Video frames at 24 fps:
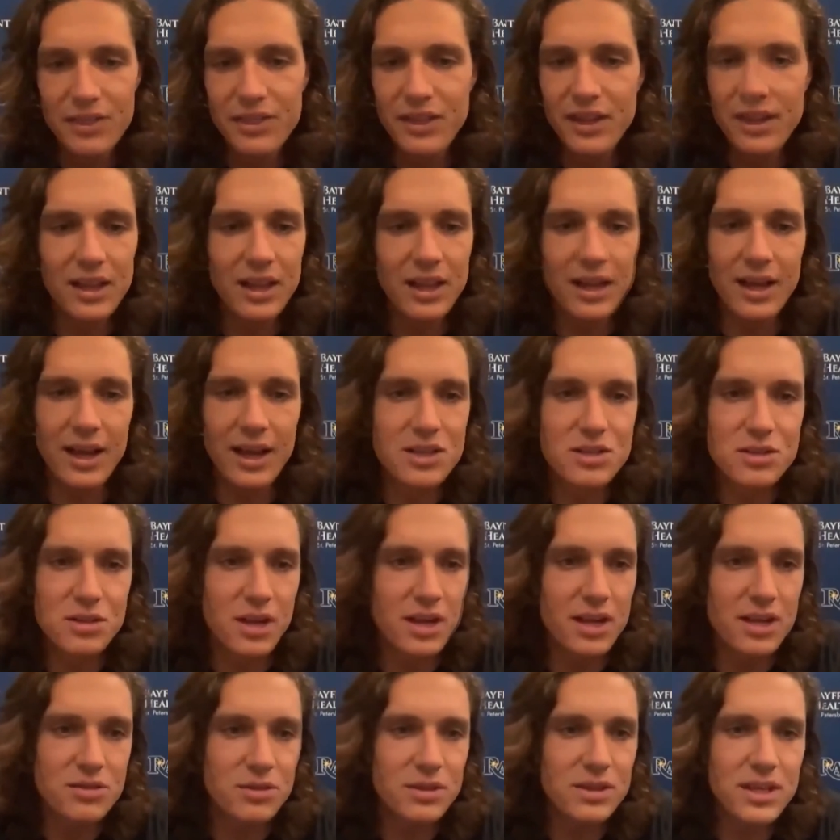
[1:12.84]
think
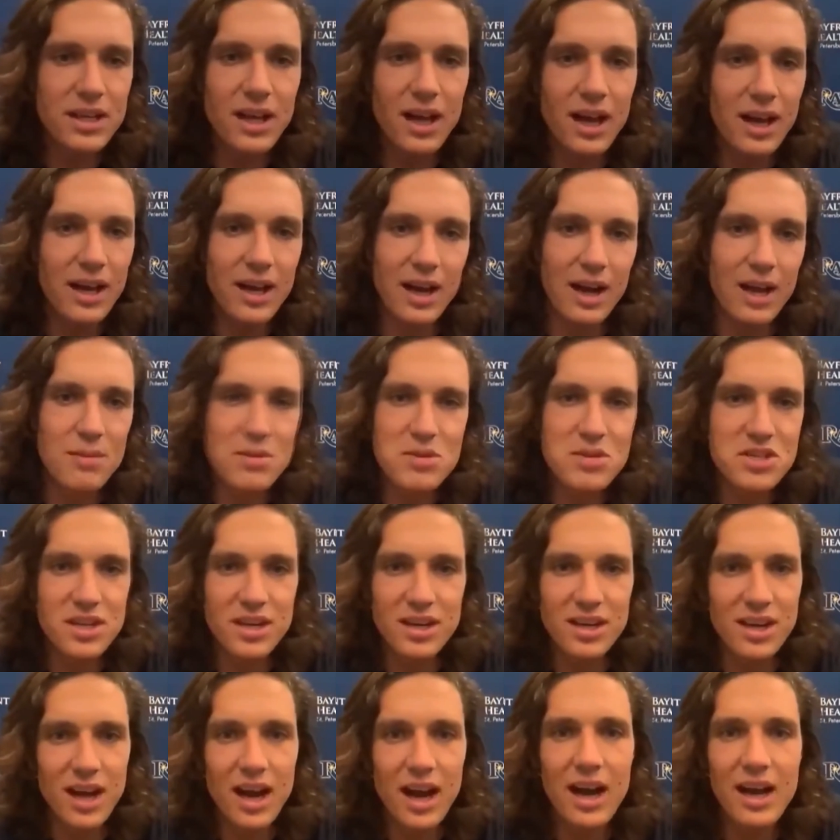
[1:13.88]
it's
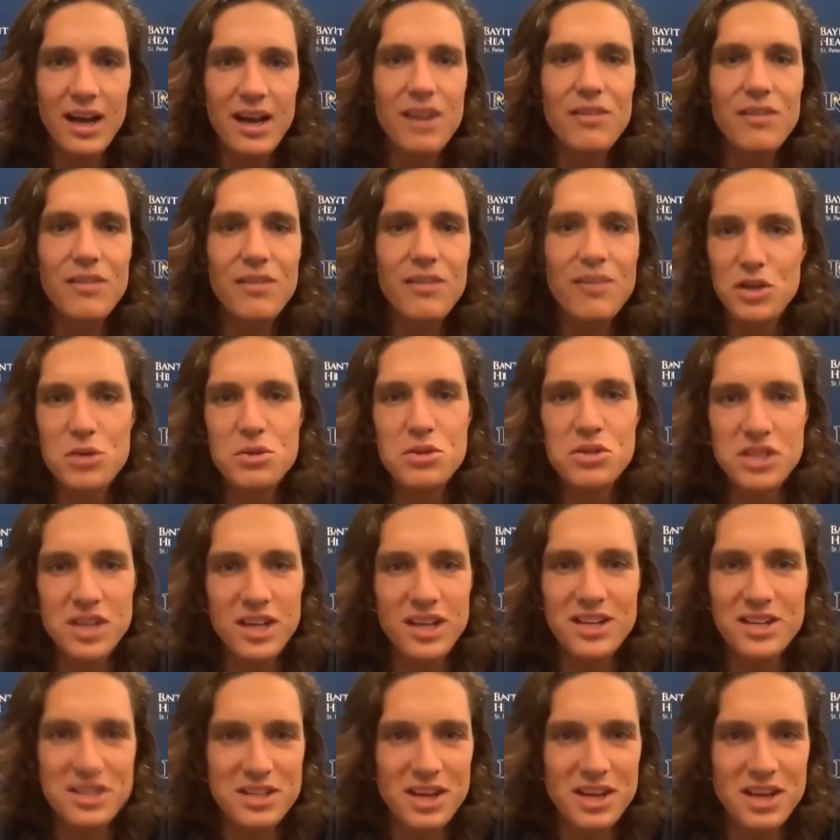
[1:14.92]
ridiculous. I have used
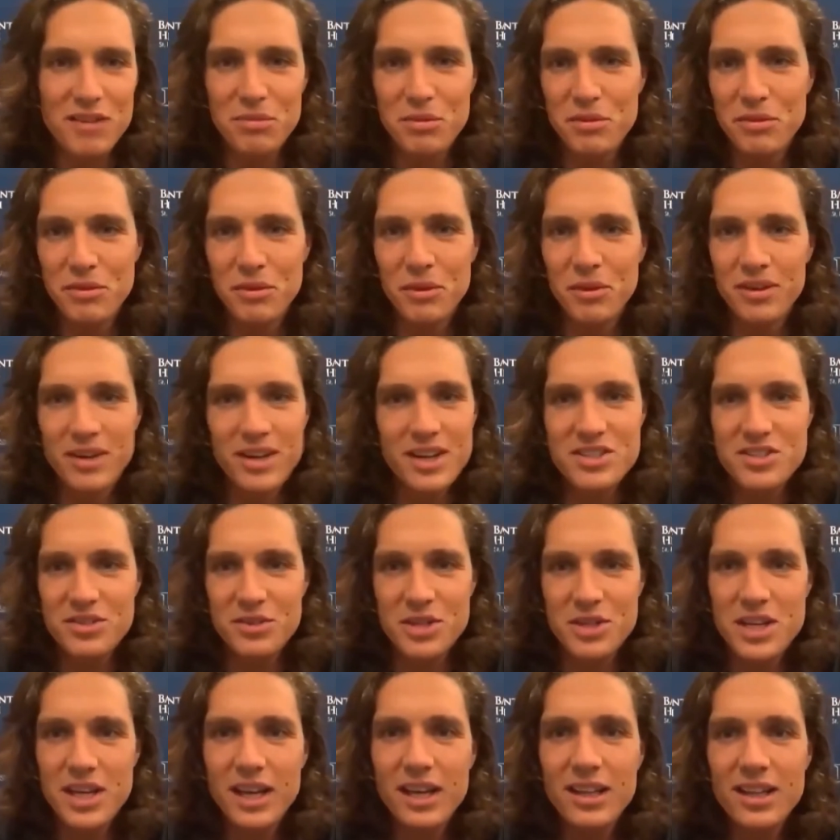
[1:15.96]
sticky stuff before. It's
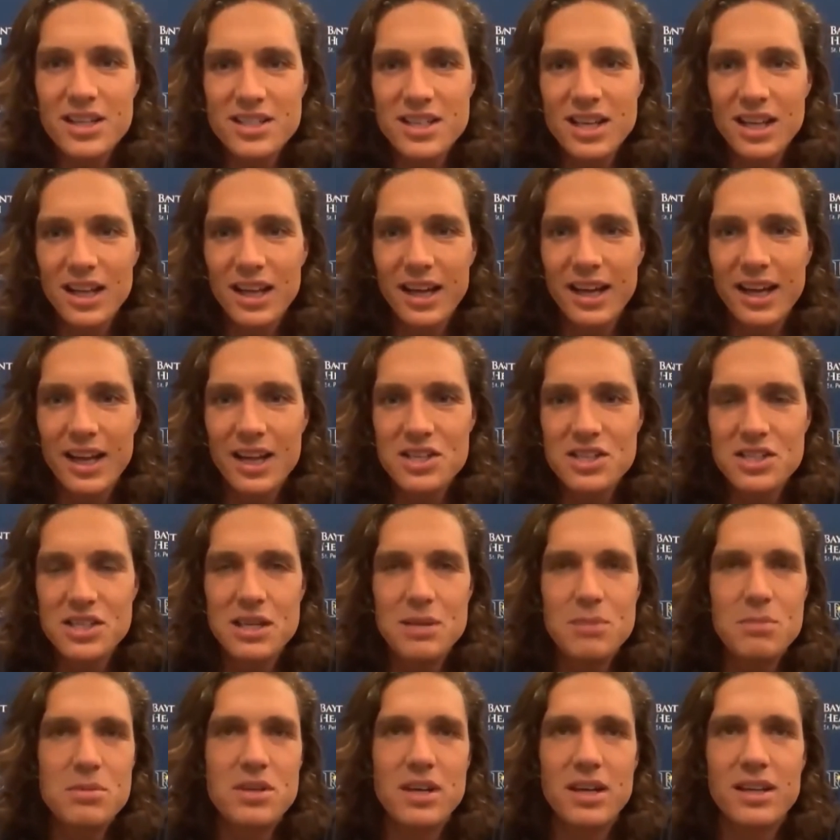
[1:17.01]
ridiculous that it
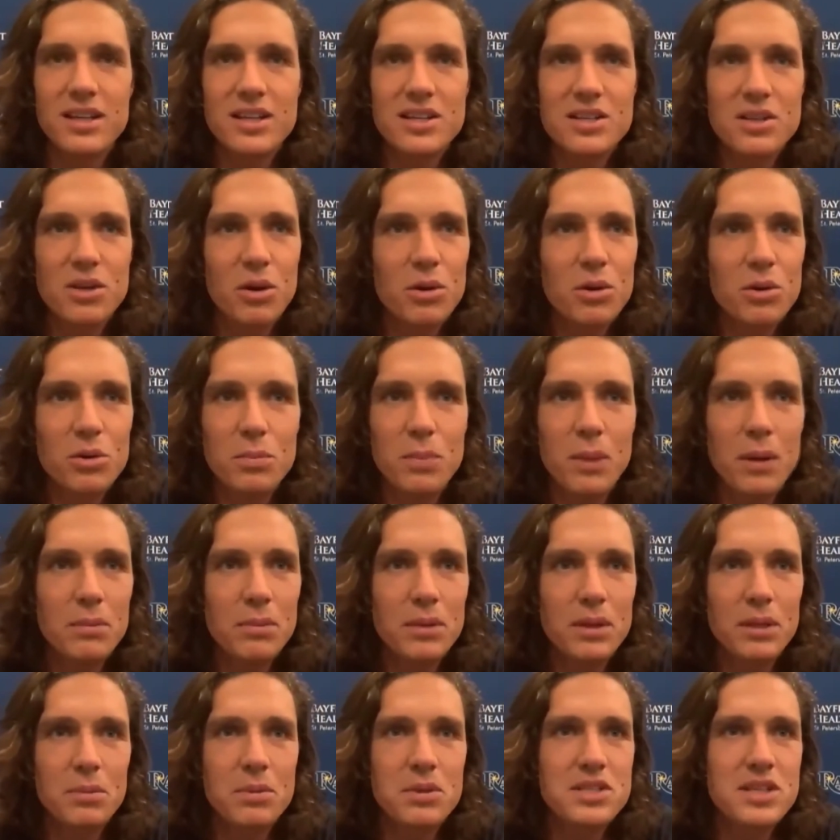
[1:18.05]
seems like this whole
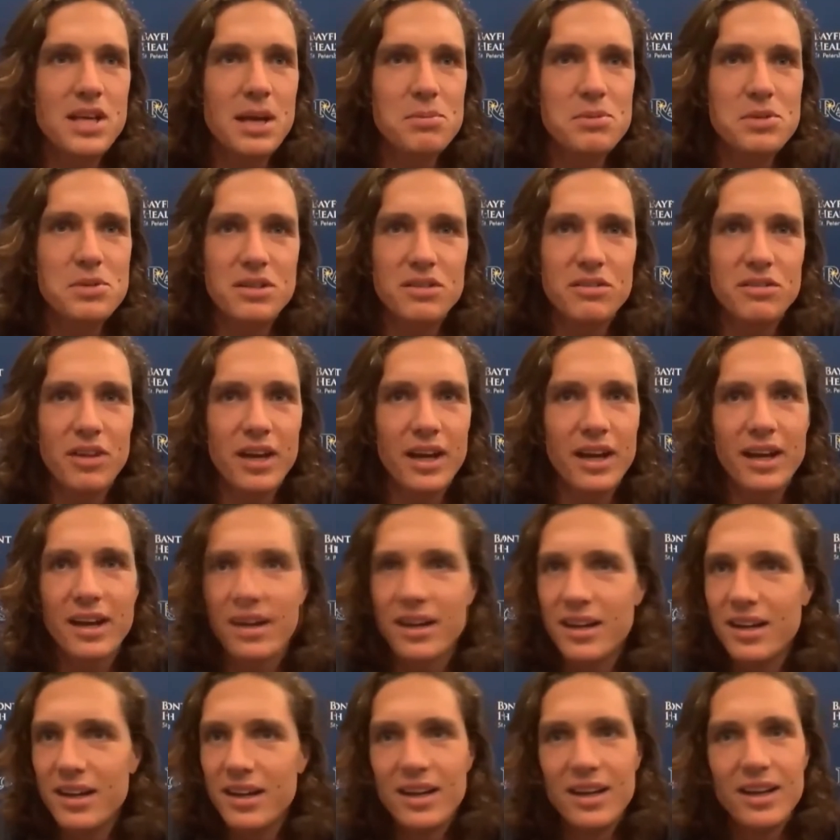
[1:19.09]
public perception of
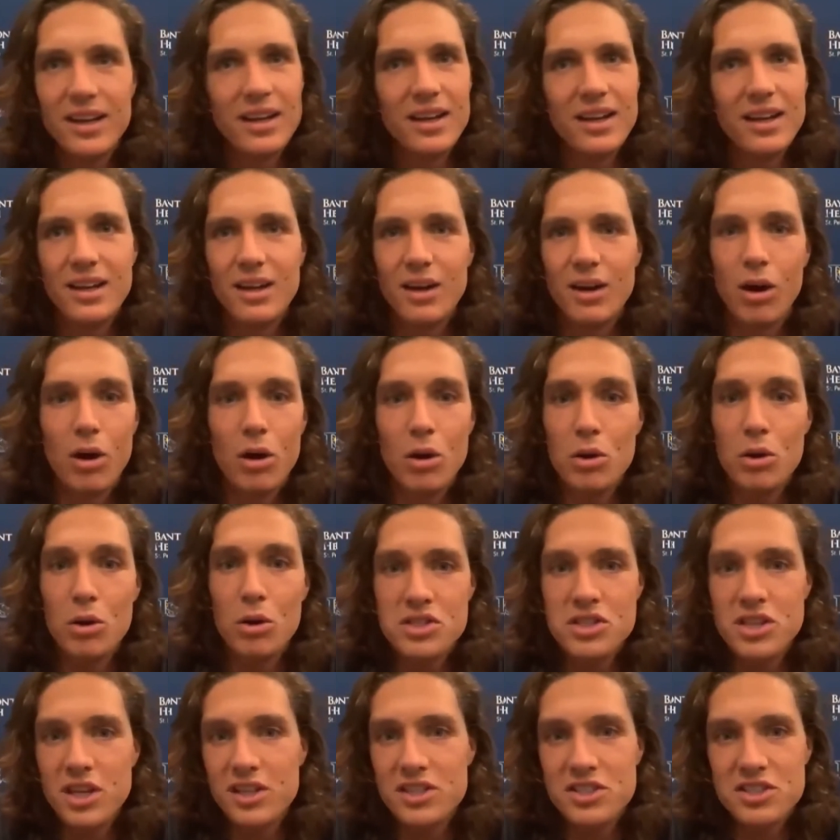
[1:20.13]
it's
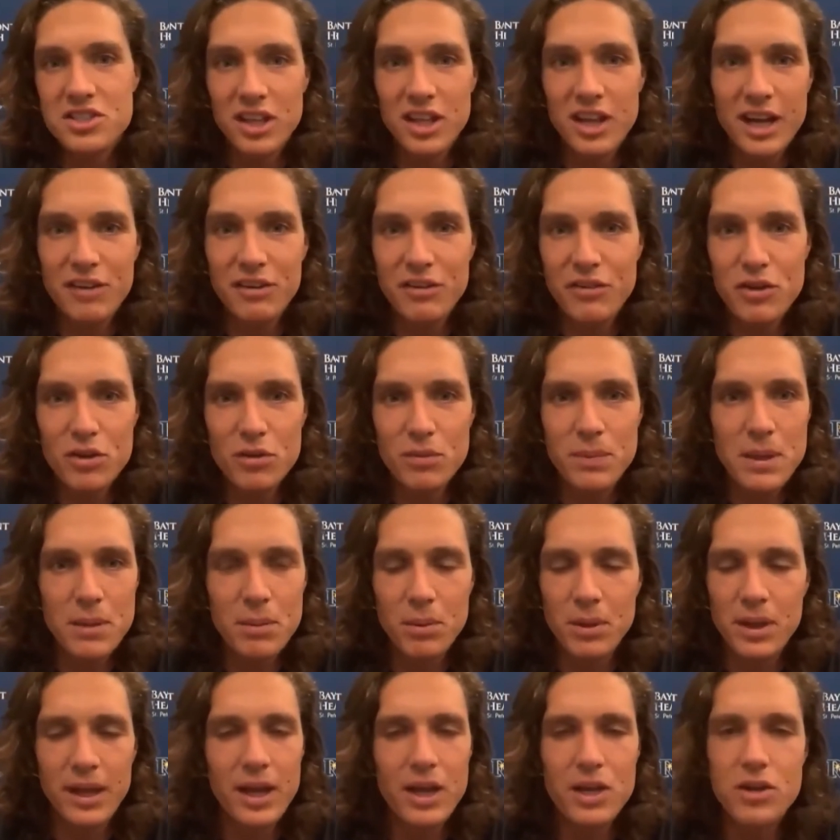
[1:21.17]
just select few
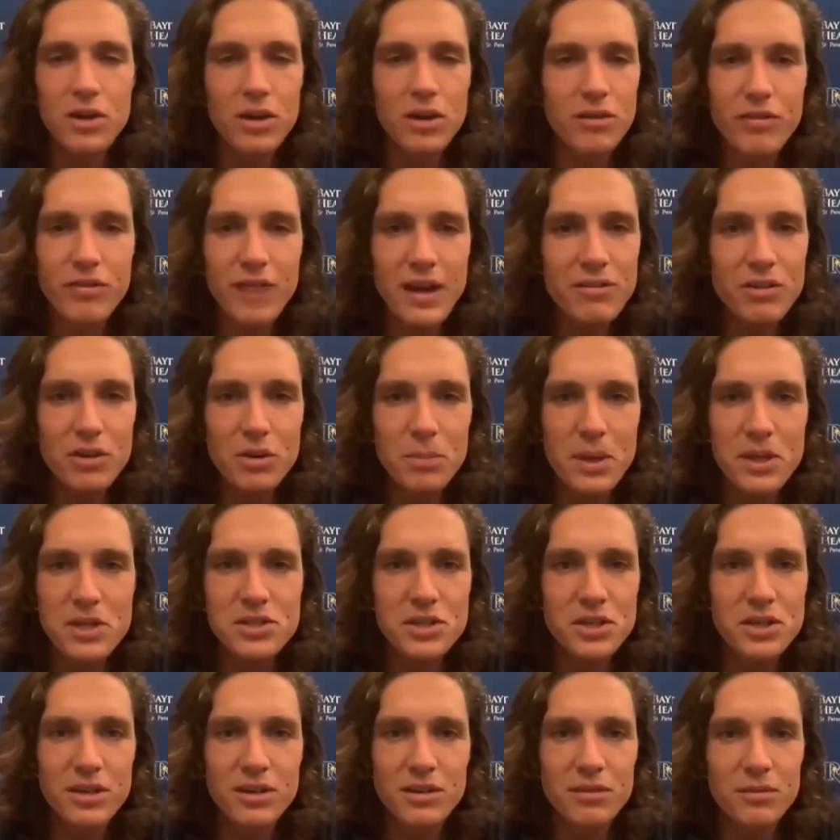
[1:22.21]
people. Your favorite
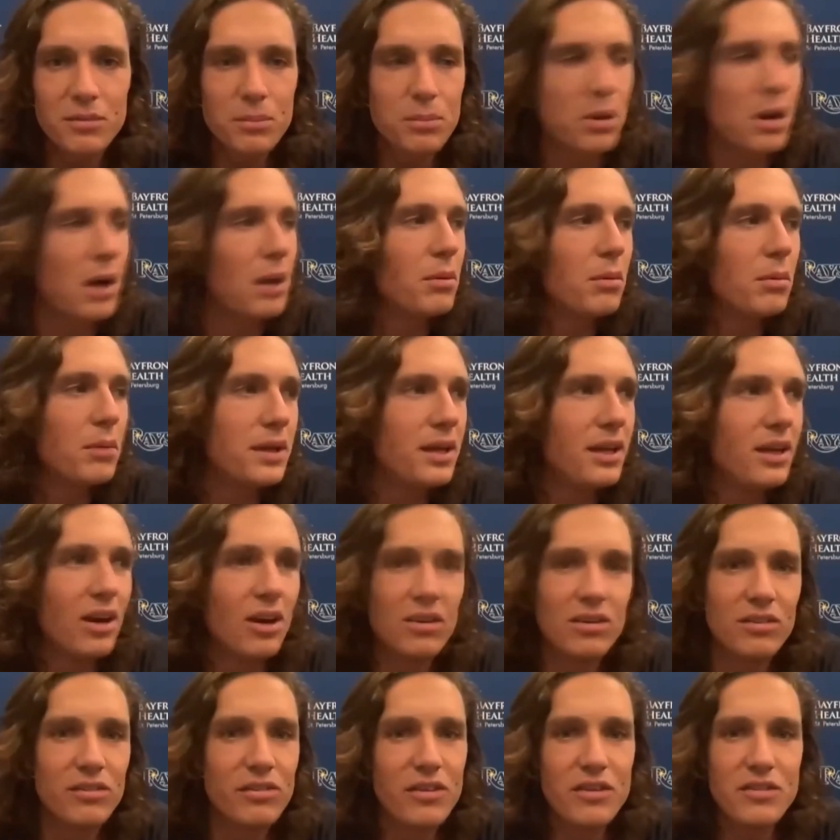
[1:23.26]
pitcher probably
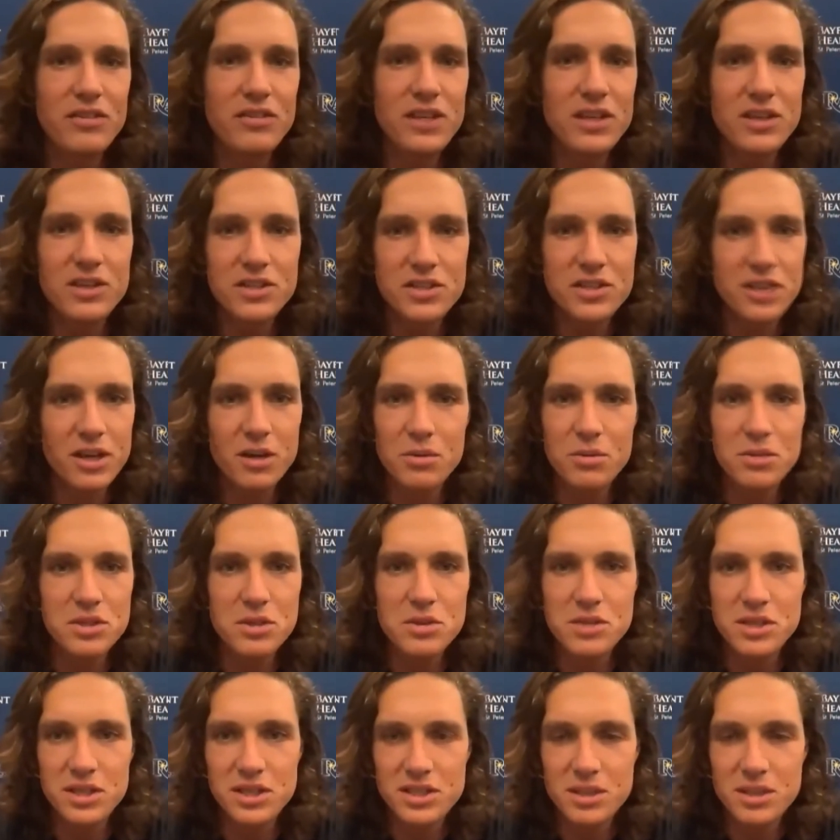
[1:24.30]
50 years ago was
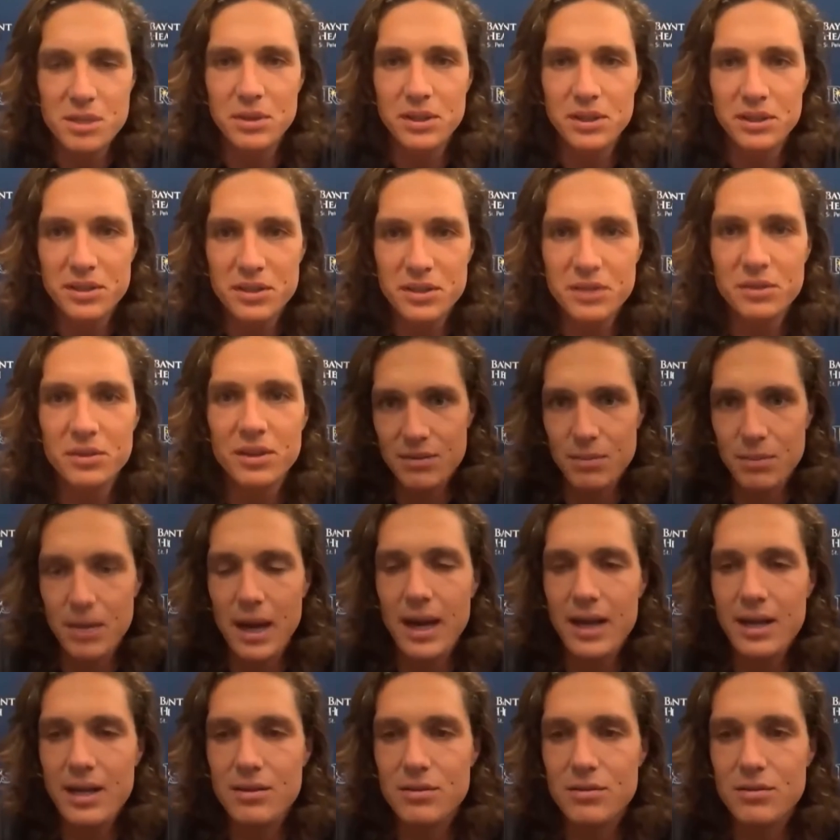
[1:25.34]
using something too. My